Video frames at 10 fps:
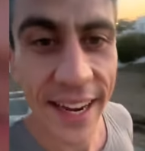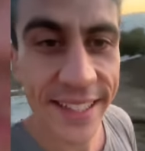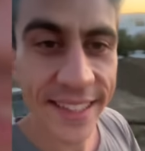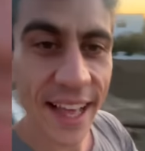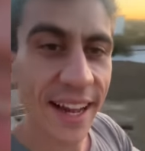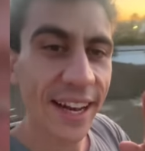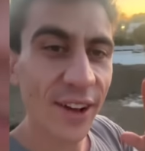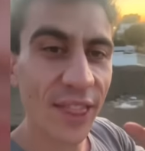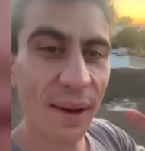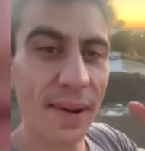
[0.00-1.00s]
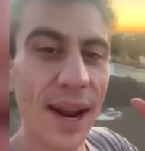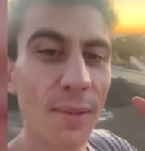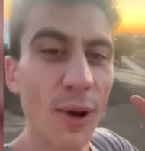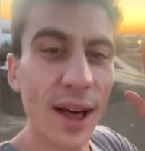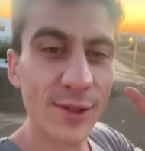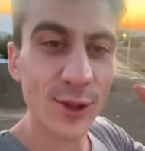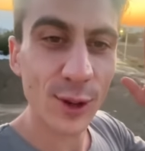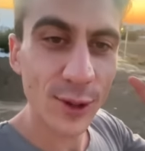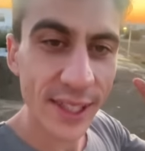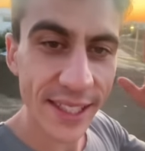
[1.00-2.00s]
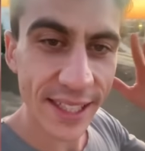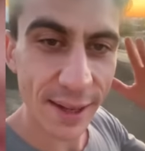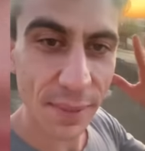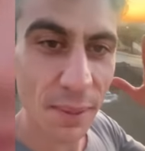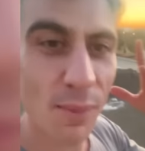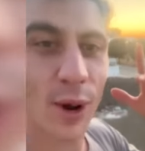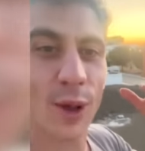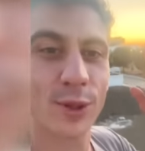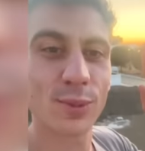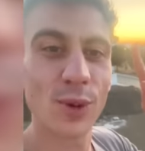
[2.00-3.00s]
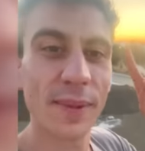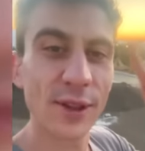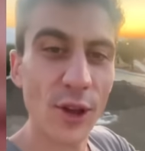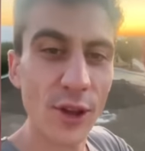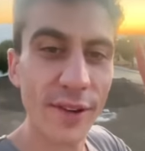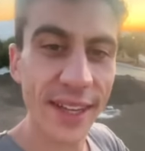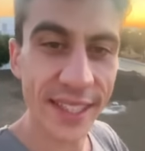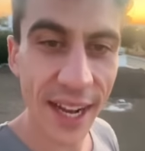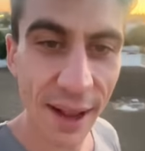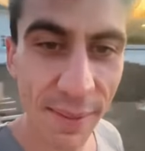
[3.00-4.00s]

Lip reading: see the sunset by myself. And I felt the most beautiful